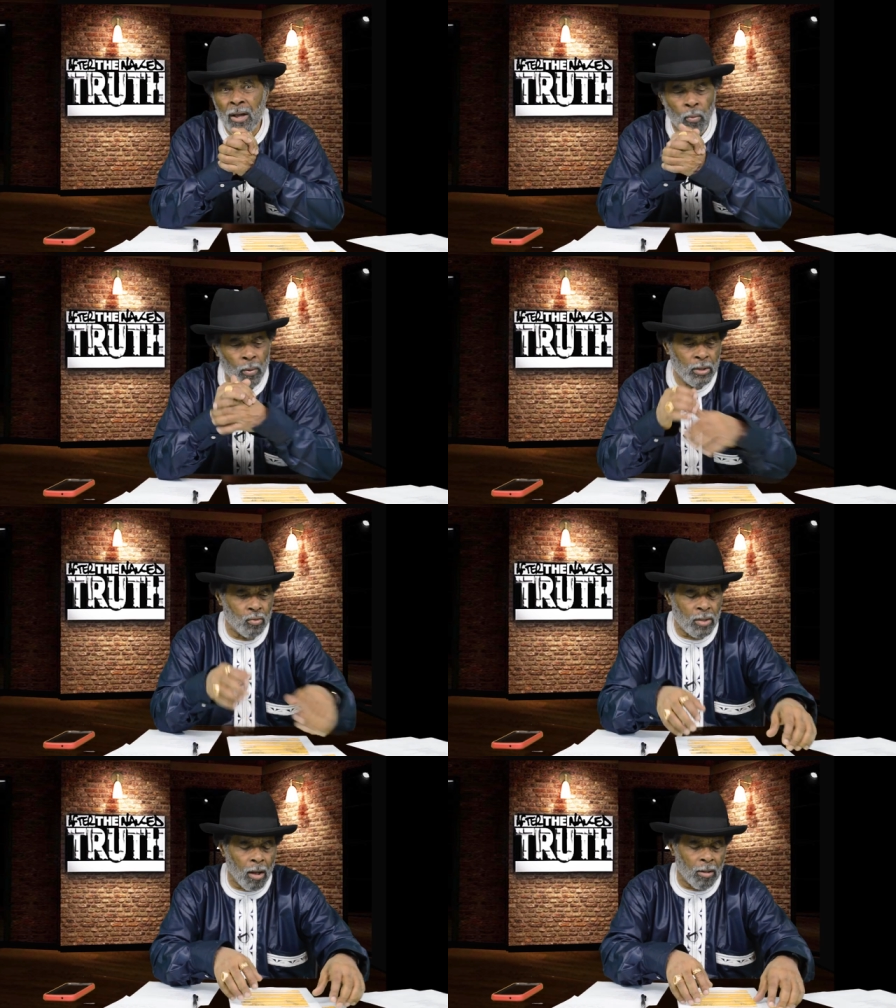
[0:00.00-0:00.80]
When you
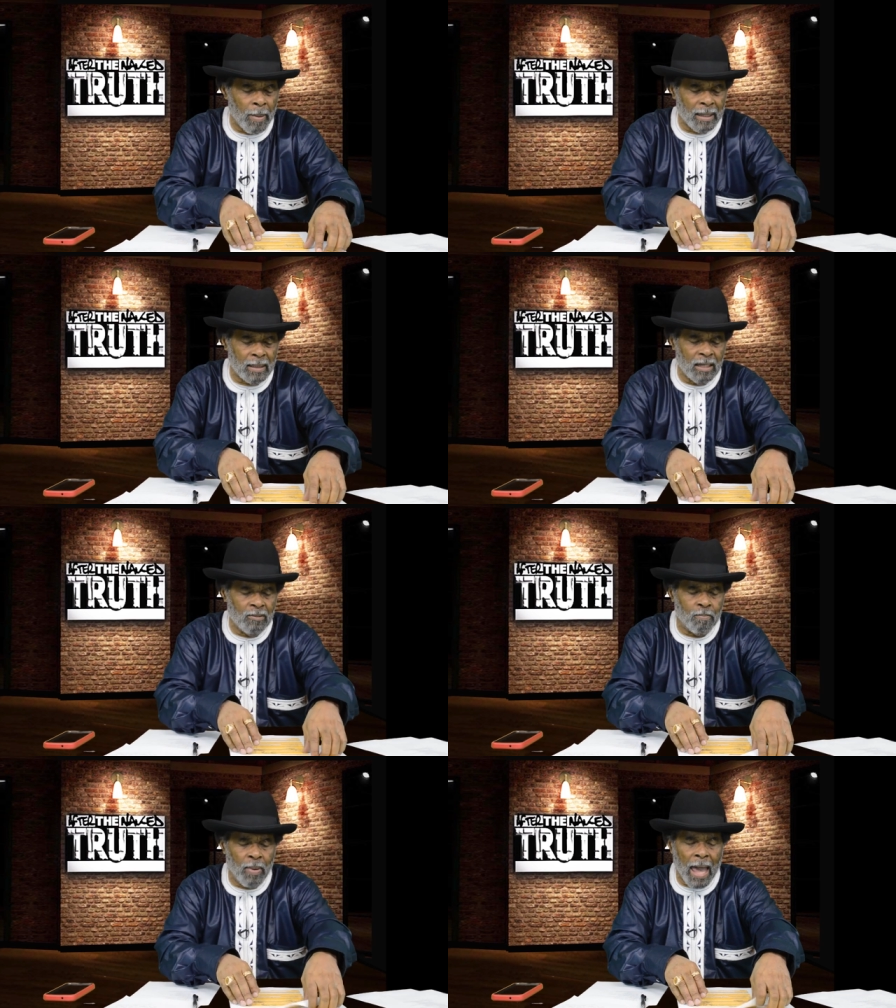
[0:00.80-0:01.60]
talk about these
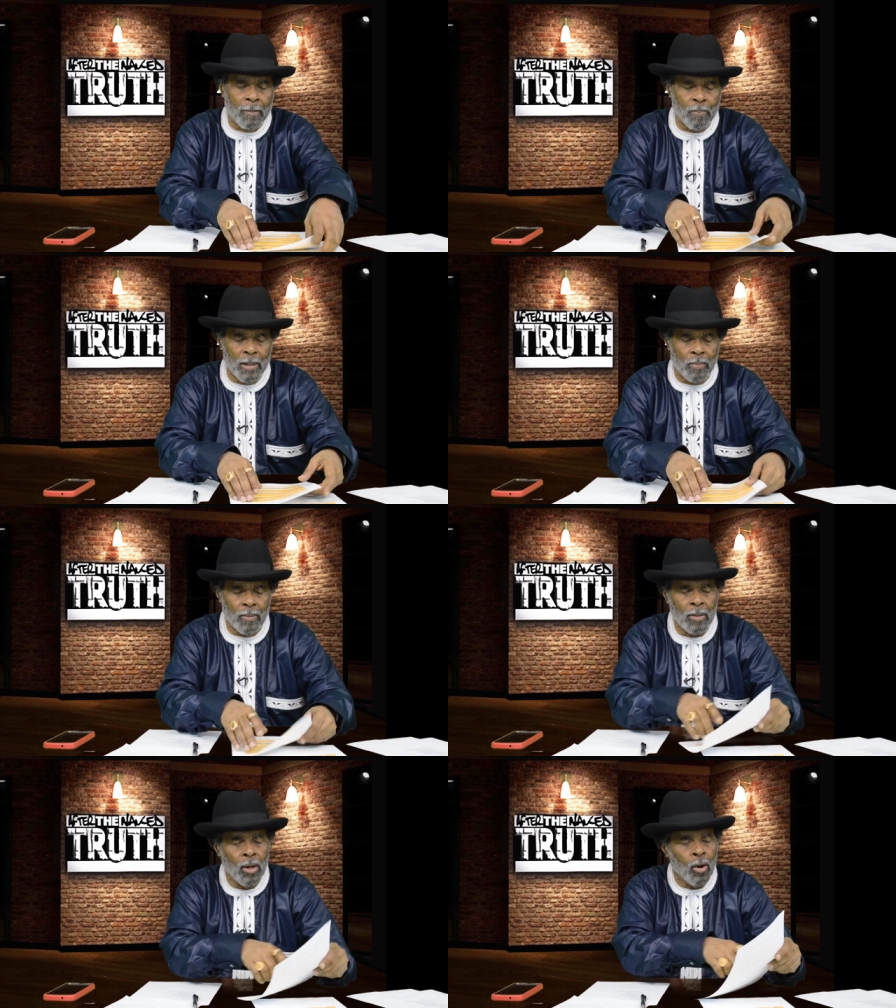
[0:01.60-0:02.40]
black
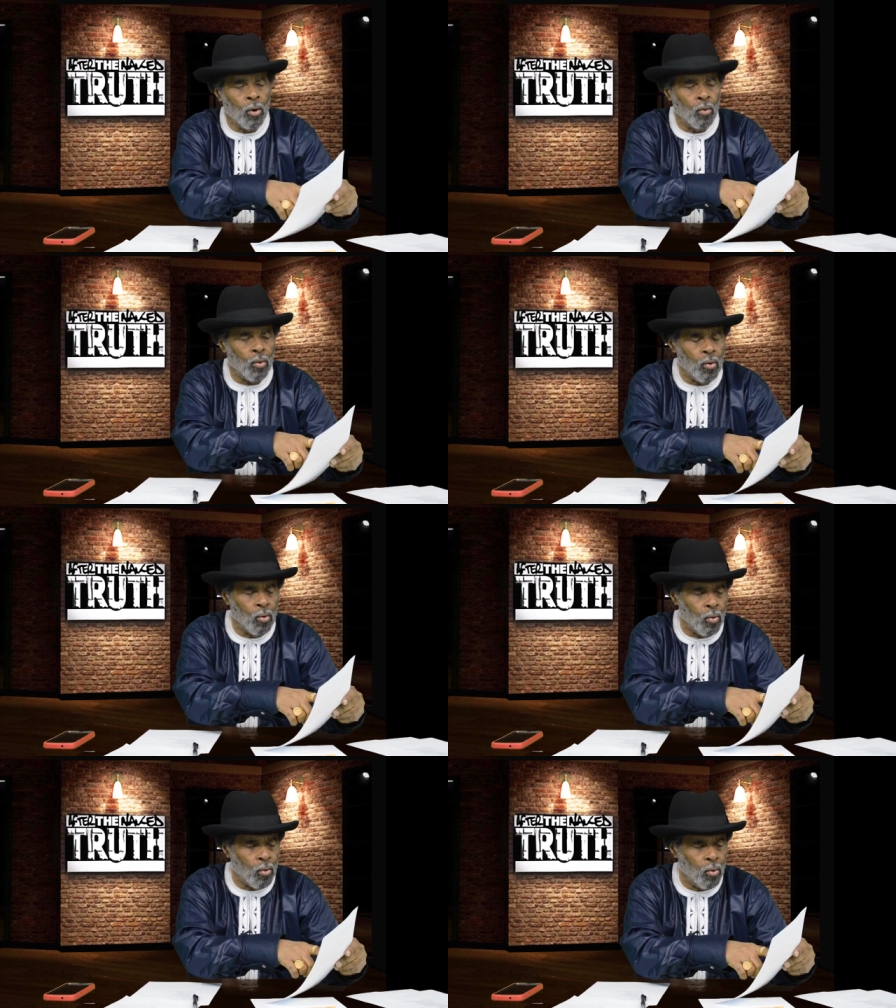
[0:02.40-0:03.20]
people who,
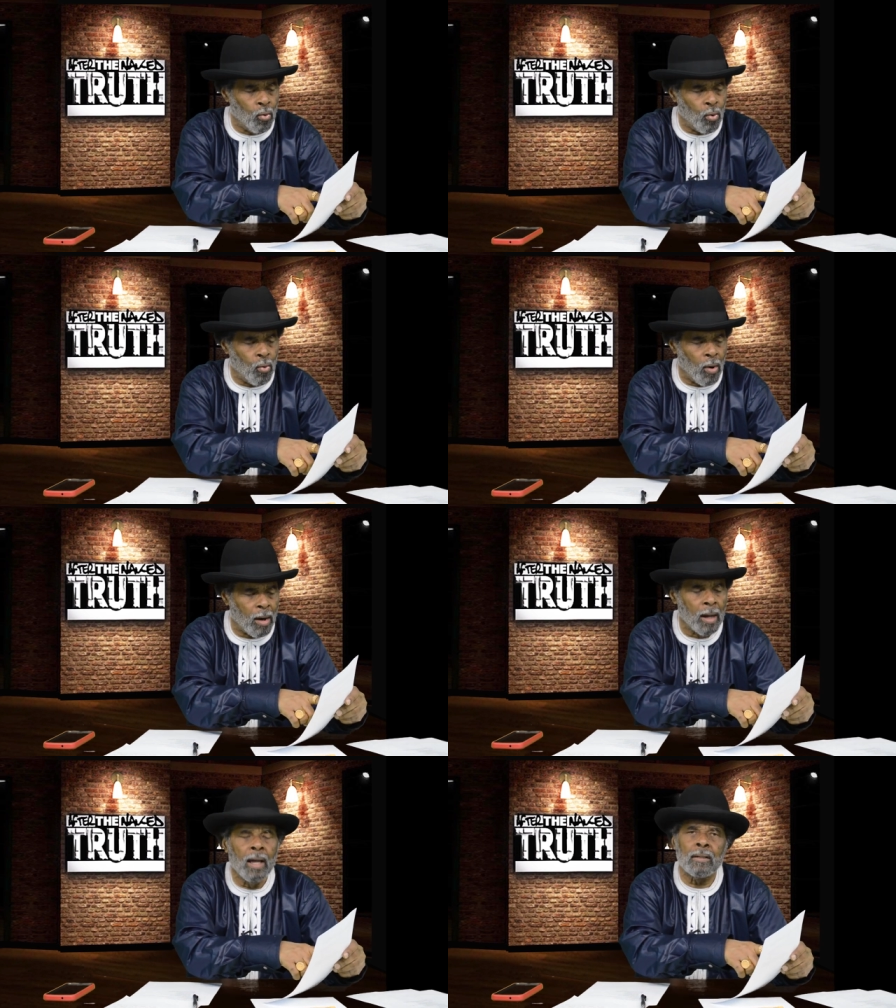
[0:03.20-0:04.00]
who, who, who
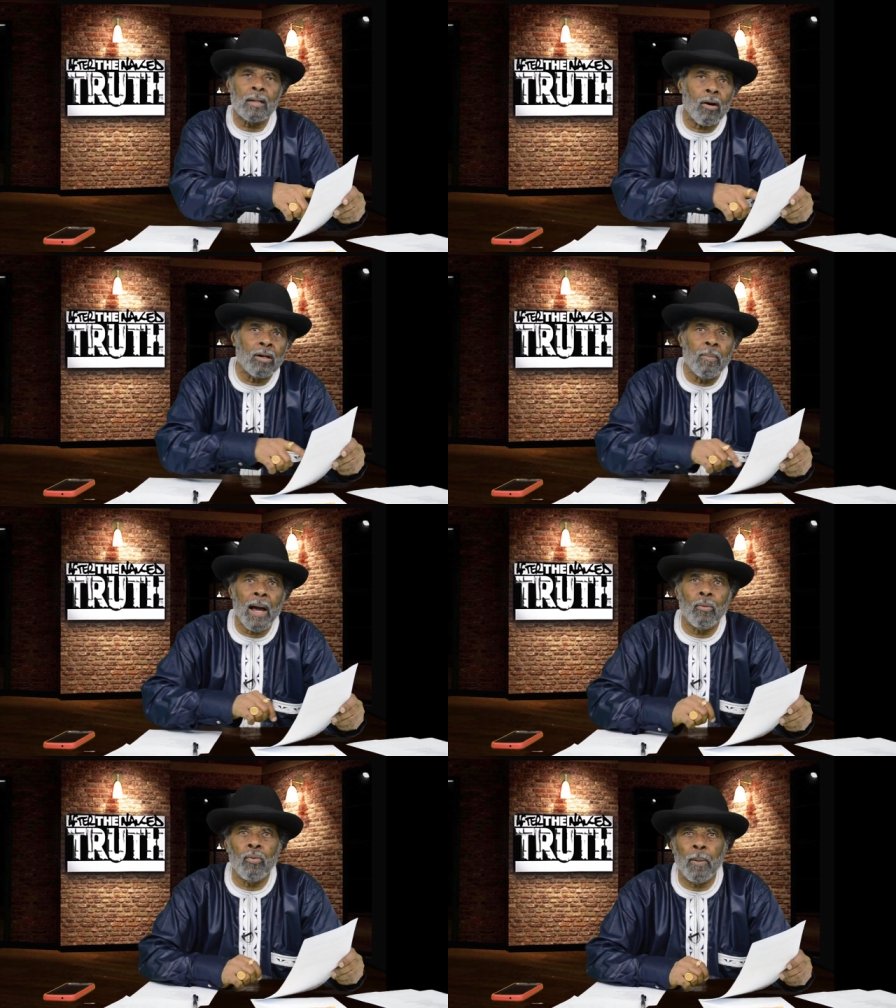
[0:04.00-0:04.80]
are talking
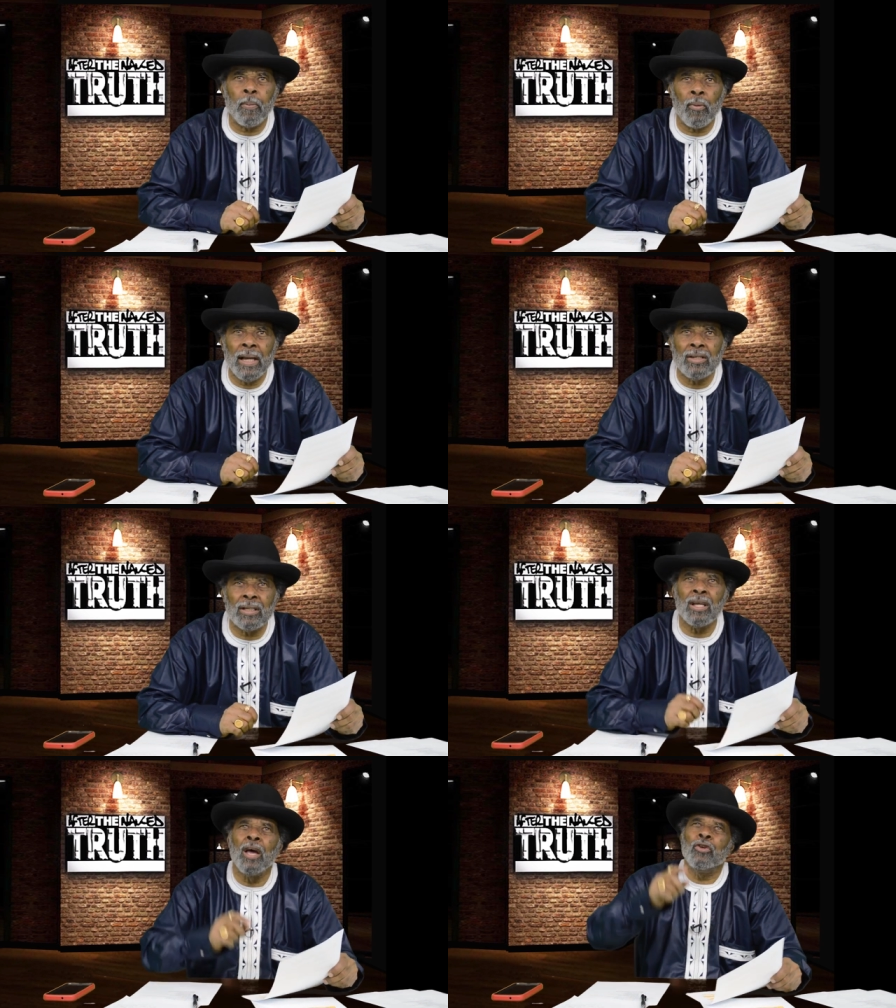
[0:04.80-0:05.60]
about
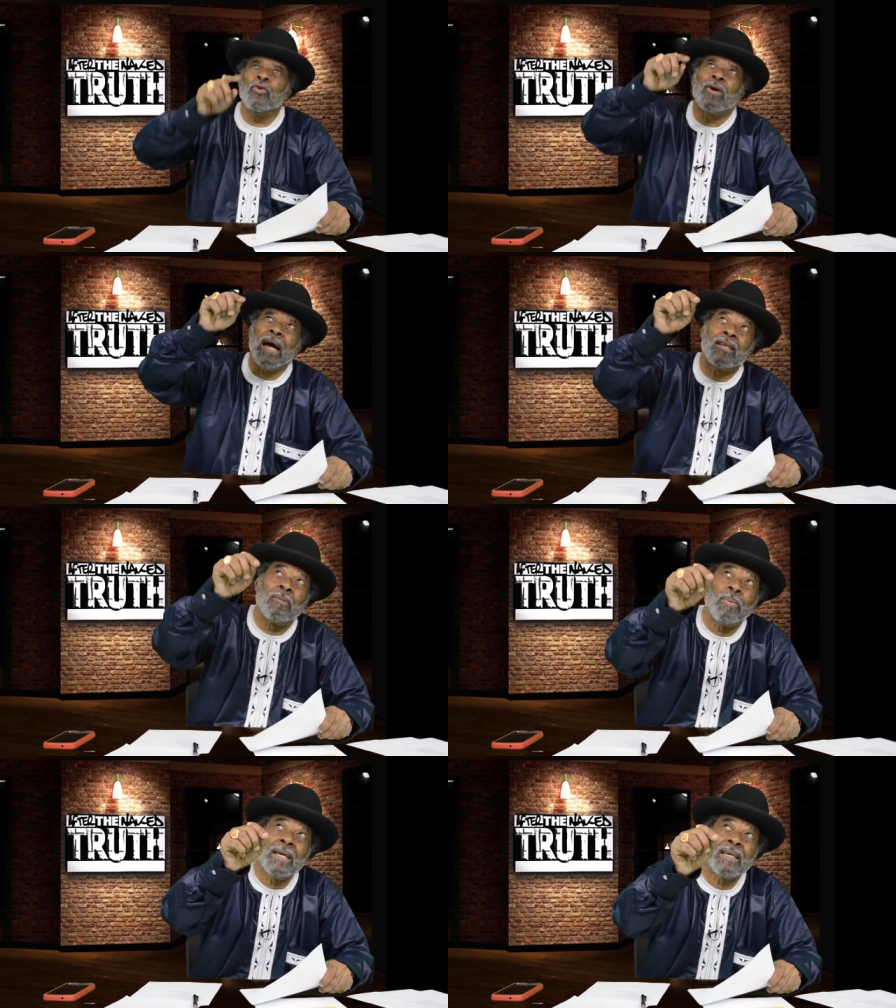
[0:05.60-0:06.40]
reparation, you got to
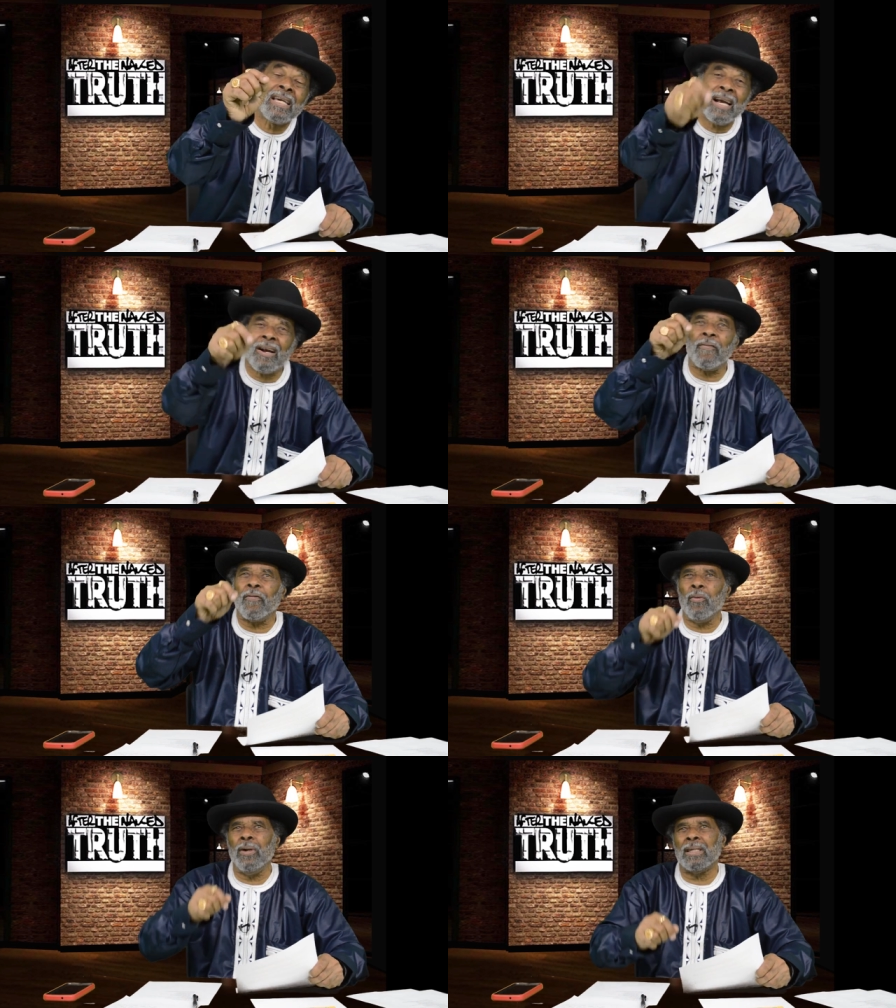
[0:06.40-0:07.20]
be
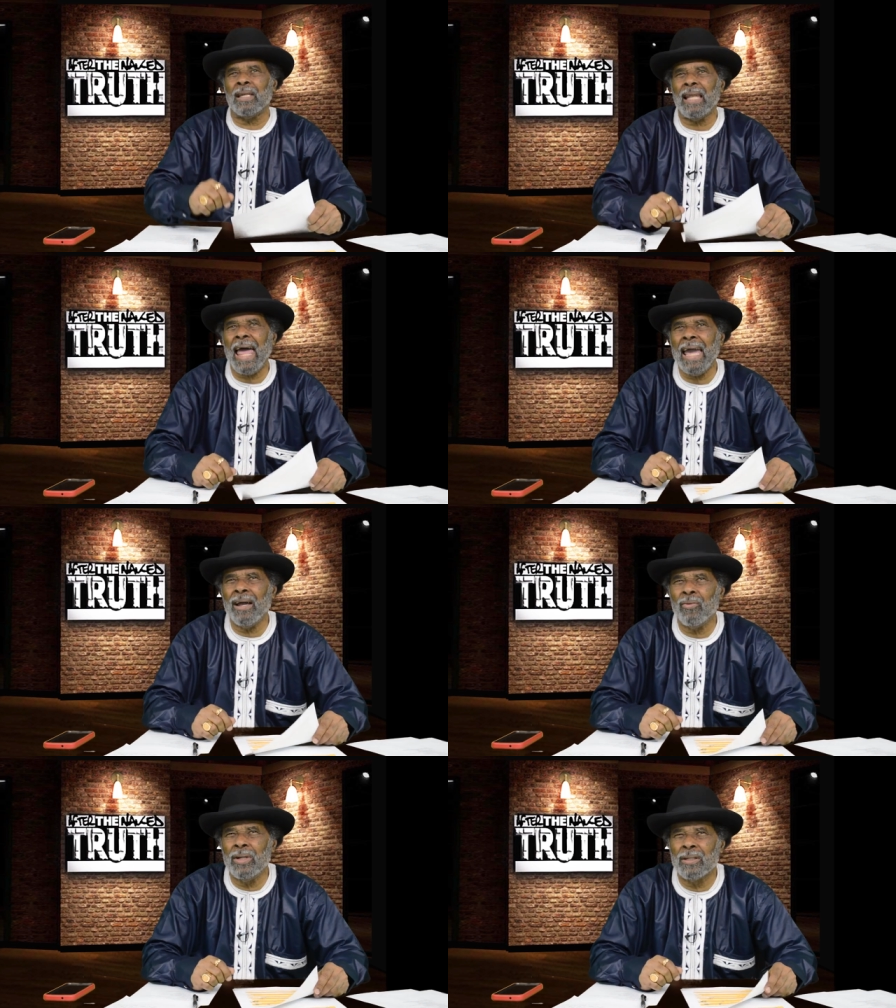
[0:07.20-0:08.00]
careful with the
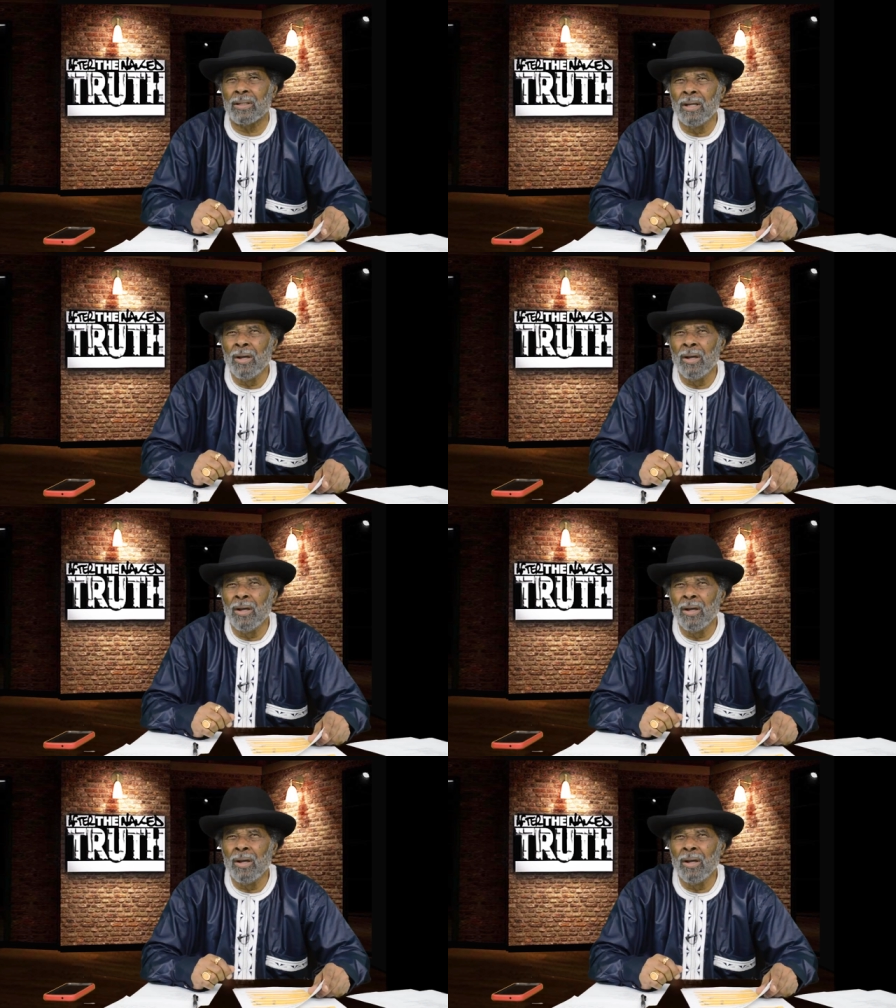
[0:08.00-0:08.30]
language.